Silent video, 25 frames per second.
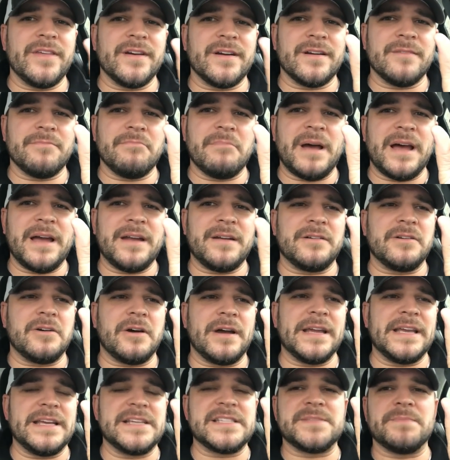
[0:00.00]
They're, I don't know,
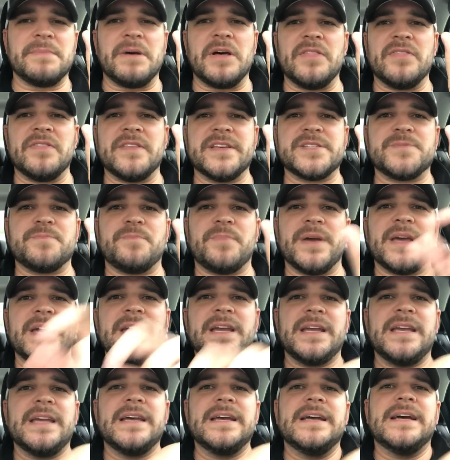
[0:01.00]
I guess about this
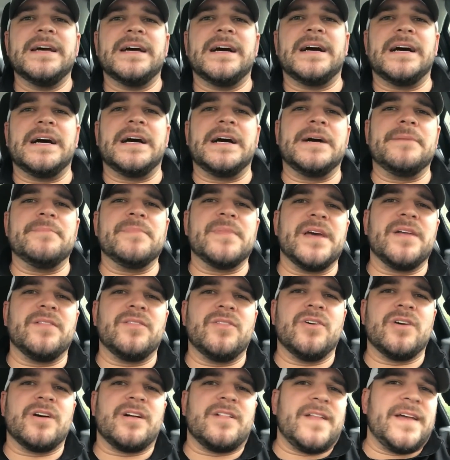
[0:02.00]
big. Um, they
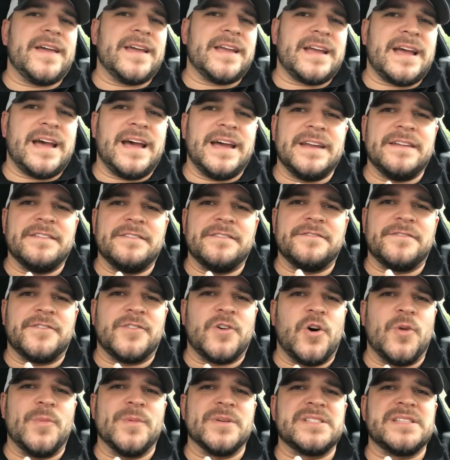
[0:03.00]
look like kind of
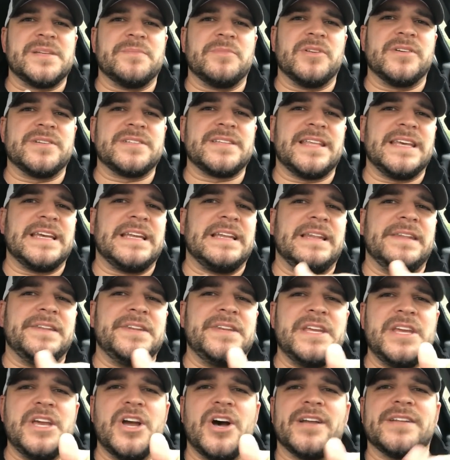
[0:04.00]
almost similar to like
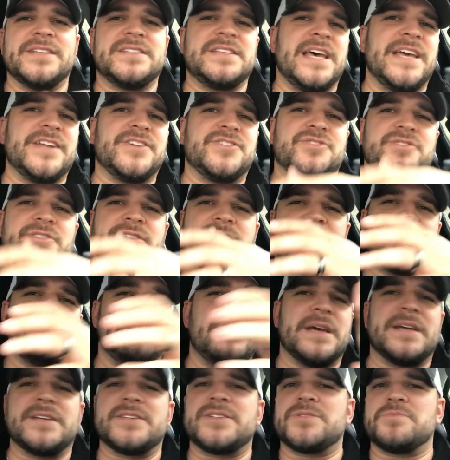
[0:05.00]
neon tetras
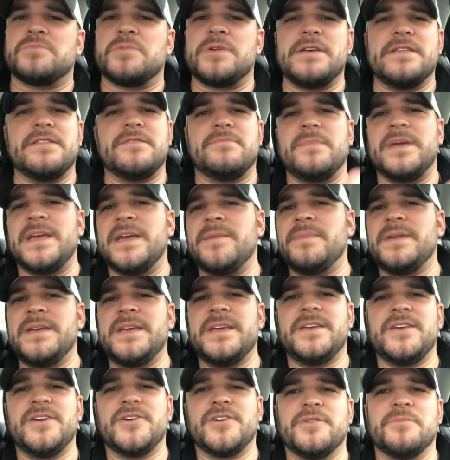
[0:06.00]
mixed with maybe
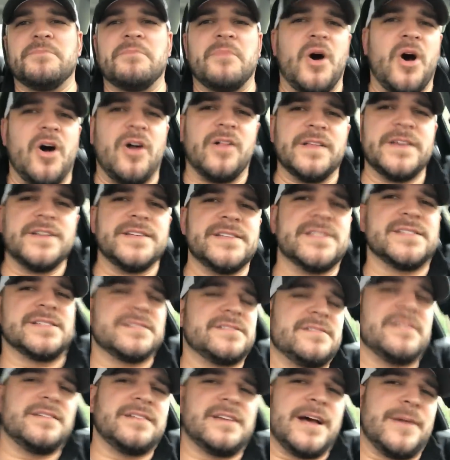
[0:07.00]
your mollies
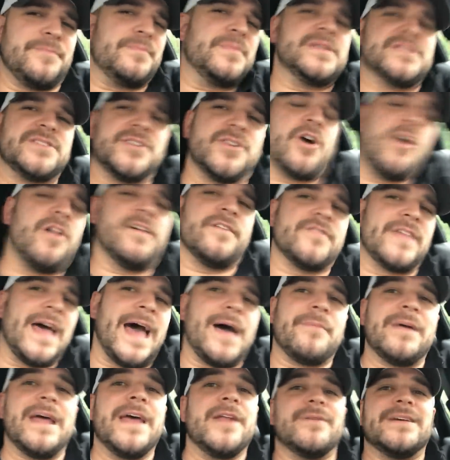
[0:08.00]
and guppies and all of
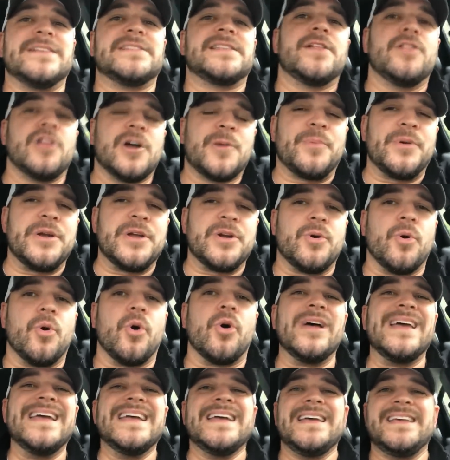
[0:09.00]
that. But anyways, they look pretty
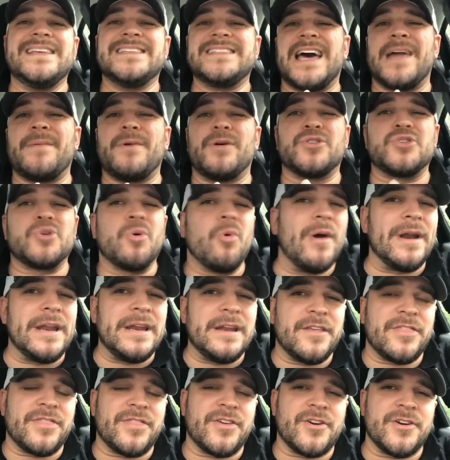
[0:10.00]
cool. He's got about
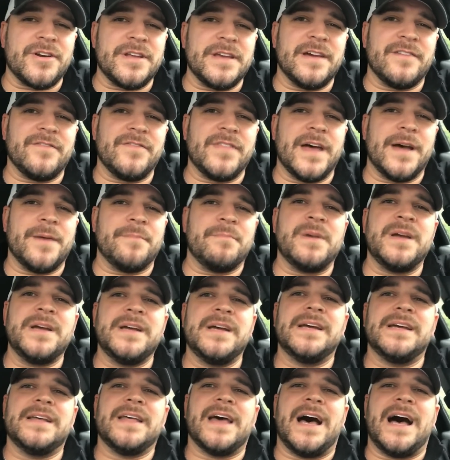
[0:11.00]
twenty to thirty of them.
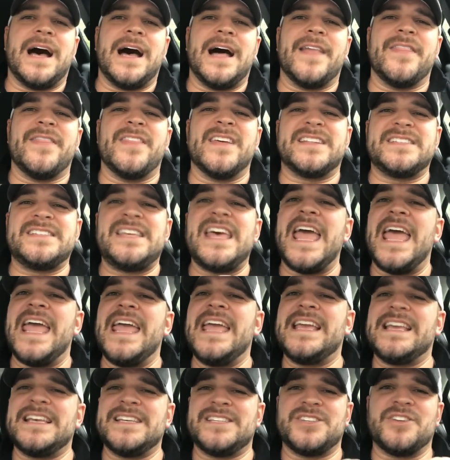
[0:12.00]
Uh, the
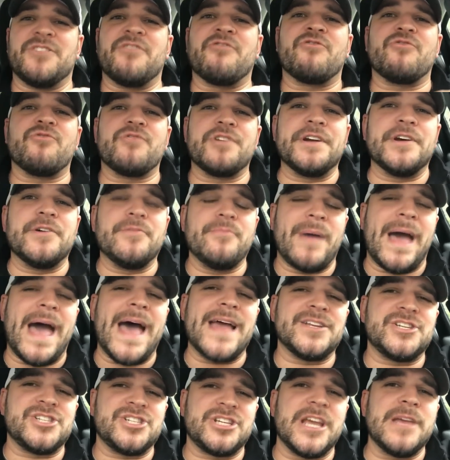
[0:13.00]
tank is in real
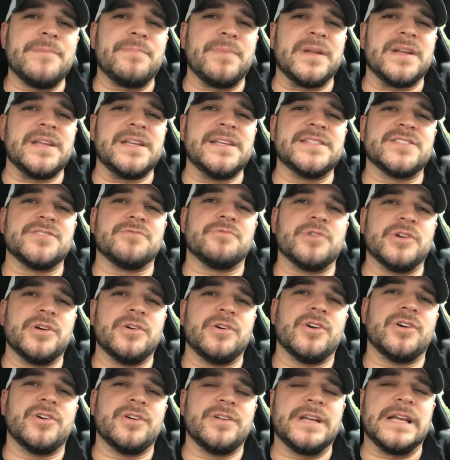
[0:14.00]
bad shape. It needs a
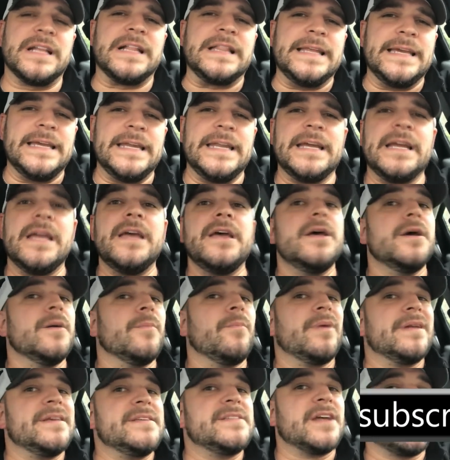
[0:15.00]
real good cleaning,
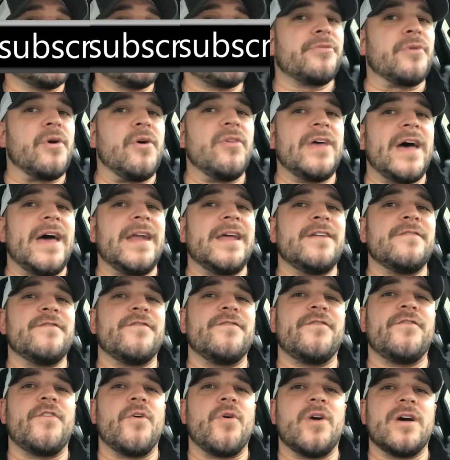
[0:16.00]
but he's going to throw that in
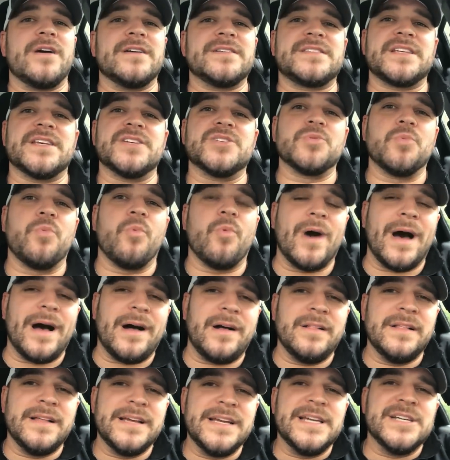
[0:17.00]
for us as
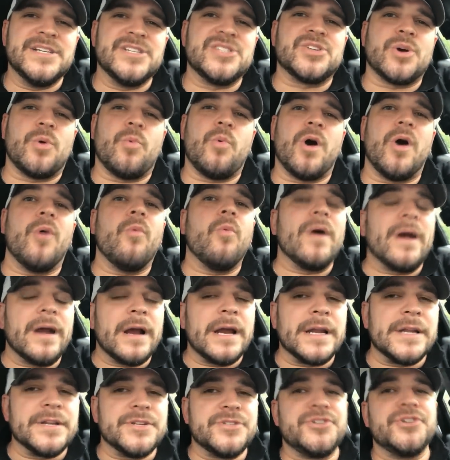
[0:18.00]
well. So what we're
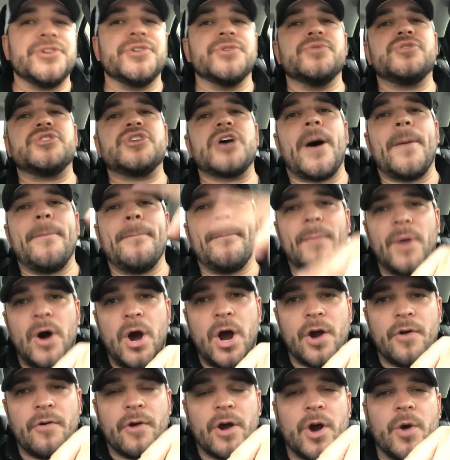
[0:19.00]
going to do
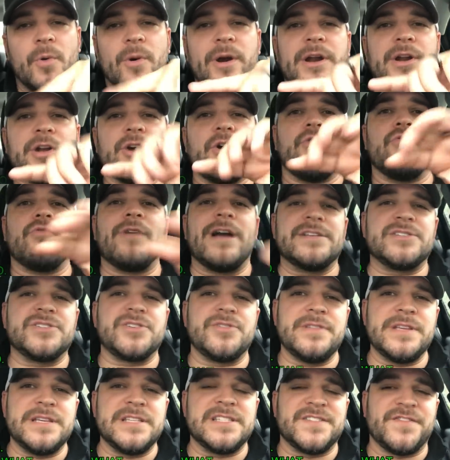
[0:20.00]
tomorrow, we're going to go
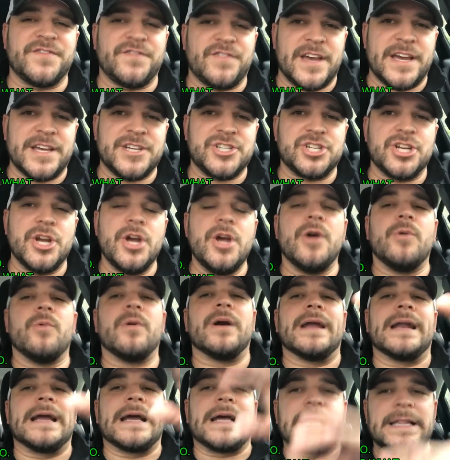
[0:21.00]
rescue these fish.
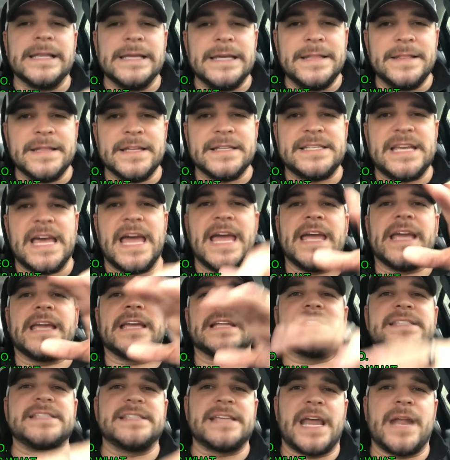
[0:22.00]
We're going to clean the
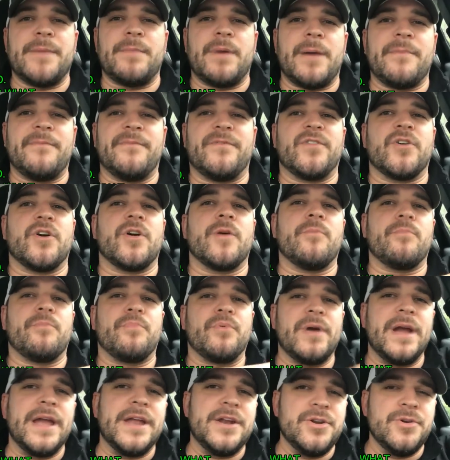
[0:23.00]
tank and set them up for a
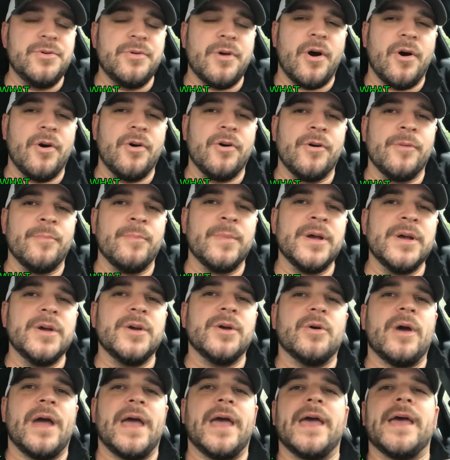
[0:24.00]
brand new home,
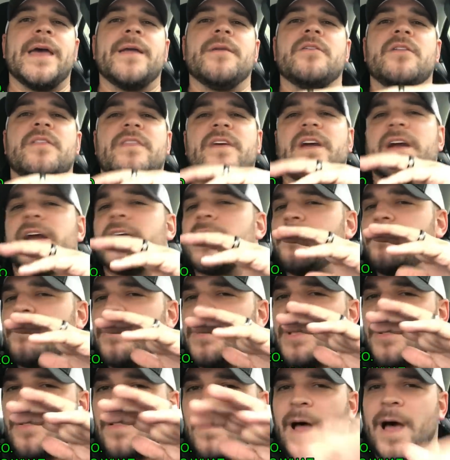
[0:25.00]
and they're going to
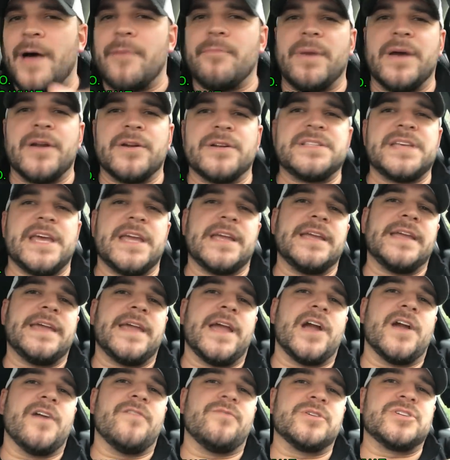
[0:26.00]
be a lot better taken
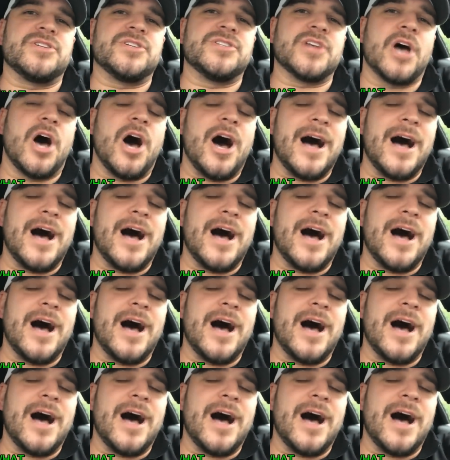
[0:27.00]
care of, which is